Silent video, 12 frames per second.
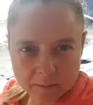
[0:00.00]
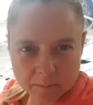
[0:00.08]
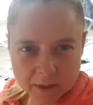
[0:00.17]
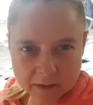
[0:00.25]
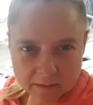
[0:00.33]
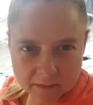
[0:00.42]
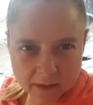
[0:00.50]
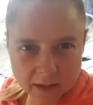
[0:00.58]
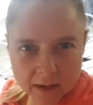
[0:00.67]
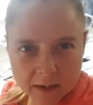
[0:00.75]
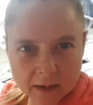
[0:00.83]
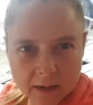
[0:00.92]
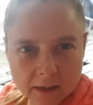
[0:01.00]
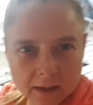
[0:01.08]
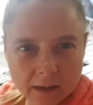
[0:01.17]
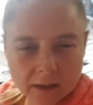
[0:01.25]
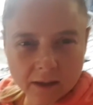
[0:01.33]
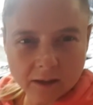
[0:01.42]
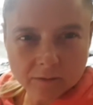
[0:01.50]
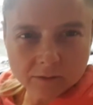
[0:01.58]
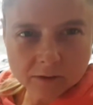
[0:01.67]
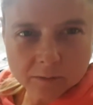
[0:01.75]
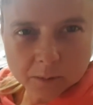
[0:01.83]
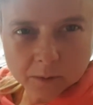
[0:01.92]
yesterday. I've
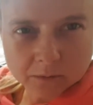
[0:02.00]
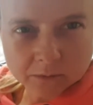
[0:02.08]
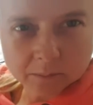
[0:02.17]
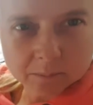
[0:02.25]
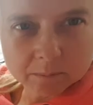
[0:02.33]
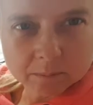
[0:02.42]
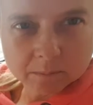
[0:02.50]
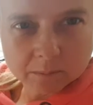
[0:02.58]
just put some